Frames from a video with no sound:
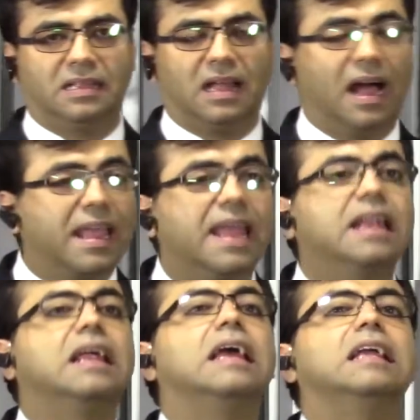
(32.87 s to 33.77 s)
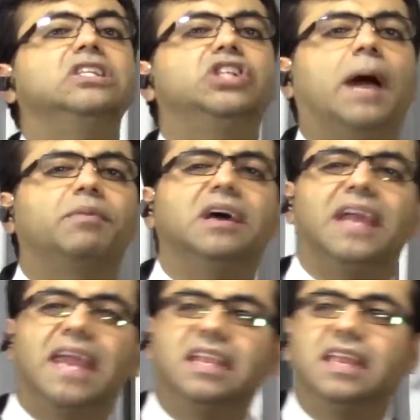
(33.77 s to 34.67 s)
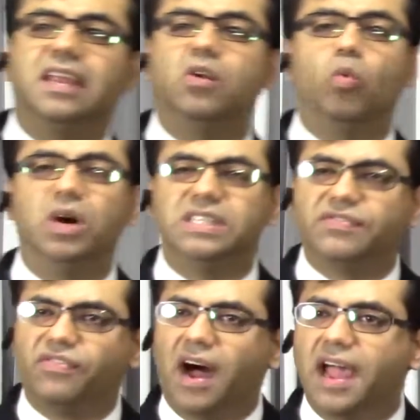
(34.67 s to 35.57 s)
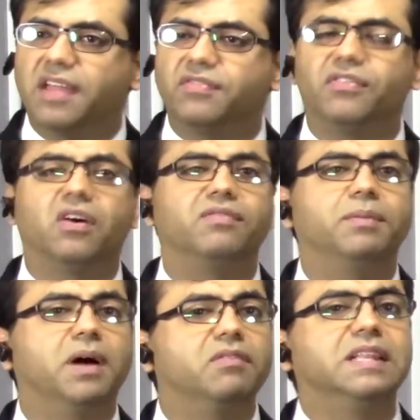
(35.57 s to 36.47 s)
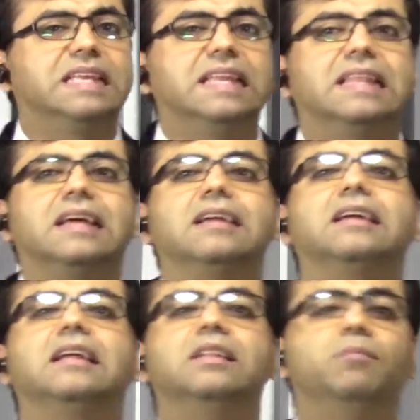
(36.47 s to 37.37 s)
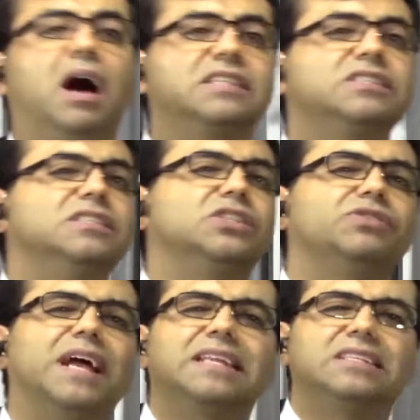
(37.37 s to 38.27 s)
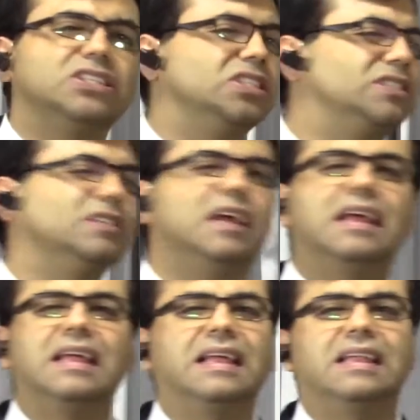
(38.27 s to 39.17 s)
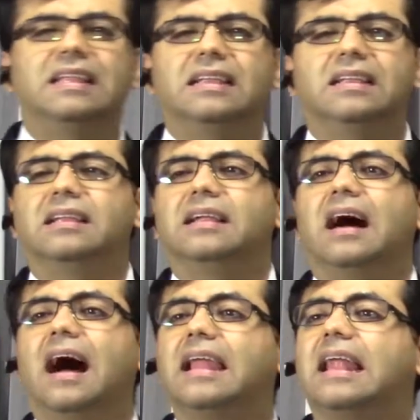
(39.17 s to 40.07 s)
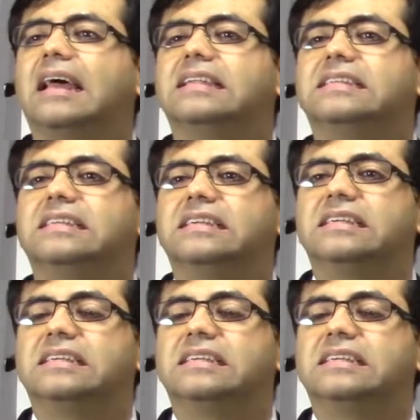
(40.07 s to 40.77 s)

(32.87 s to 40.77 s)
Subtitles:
Again, in chapter 18, verse 5 of the Bhagavad Gita, the master strategist highlights